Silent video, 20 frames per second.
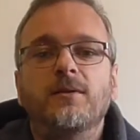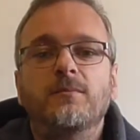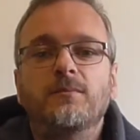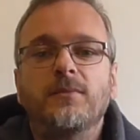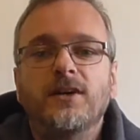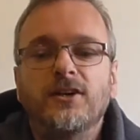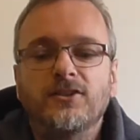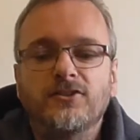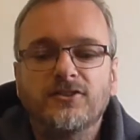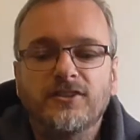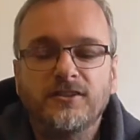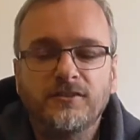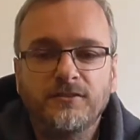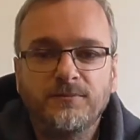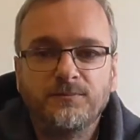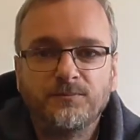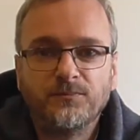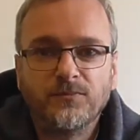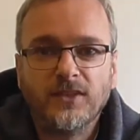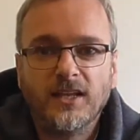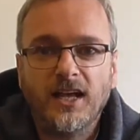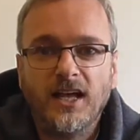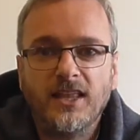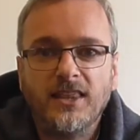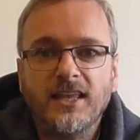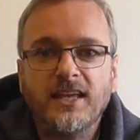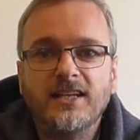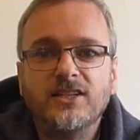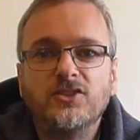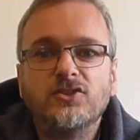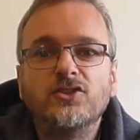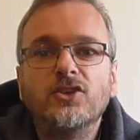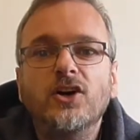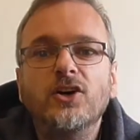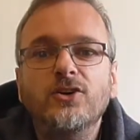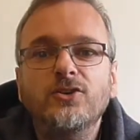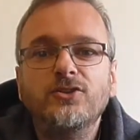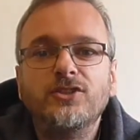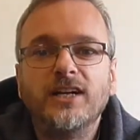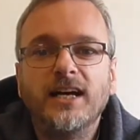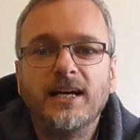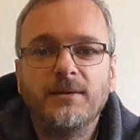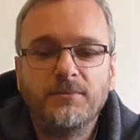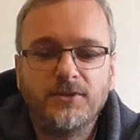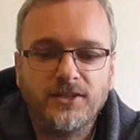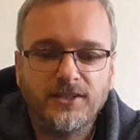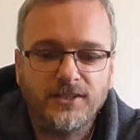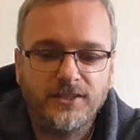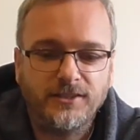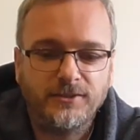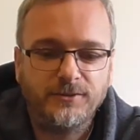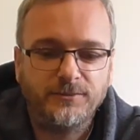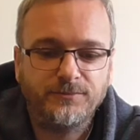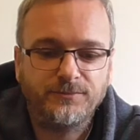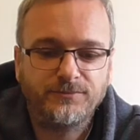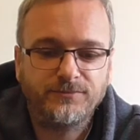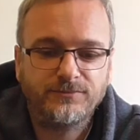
Mega Drive, and that is Toe Jam and Earl.